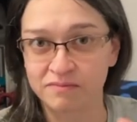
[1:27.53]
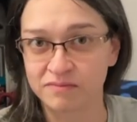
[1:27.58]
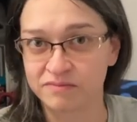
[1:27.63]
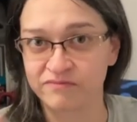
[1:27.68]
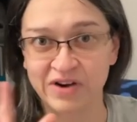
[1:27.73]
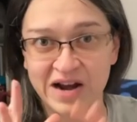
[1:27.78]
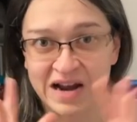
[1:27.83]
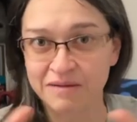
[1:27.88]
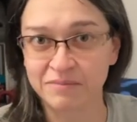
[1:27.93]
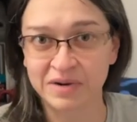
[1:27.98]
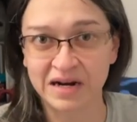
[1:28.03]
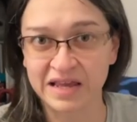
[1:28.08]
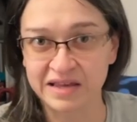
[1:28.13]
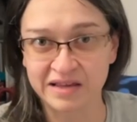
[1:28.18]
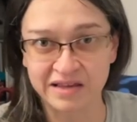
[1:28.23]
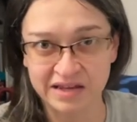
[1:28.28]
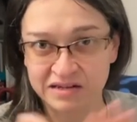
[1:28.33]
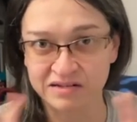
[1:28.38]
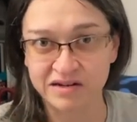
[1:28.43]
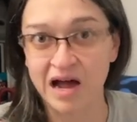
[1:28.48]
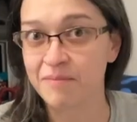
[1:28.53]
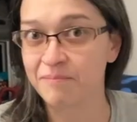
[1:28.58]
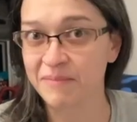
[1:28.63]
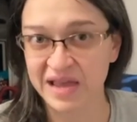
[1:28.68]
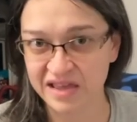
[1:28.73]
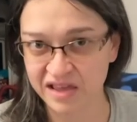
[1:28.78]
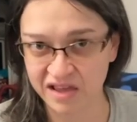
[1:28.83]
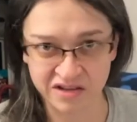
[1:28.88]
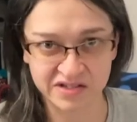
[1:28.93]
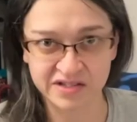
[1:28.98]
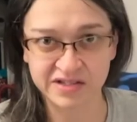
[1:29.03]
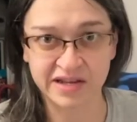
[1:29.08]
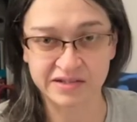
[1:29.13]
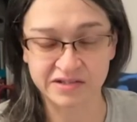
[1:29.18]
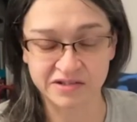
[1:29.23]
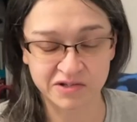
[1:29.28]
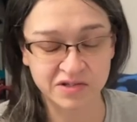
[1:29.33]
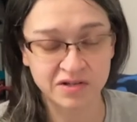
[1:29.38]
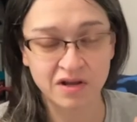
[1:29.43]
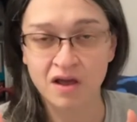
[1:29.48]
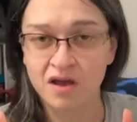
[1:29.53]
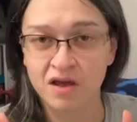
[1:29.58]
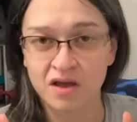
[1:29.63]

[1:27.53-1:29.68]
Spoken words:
rambling and not making sense.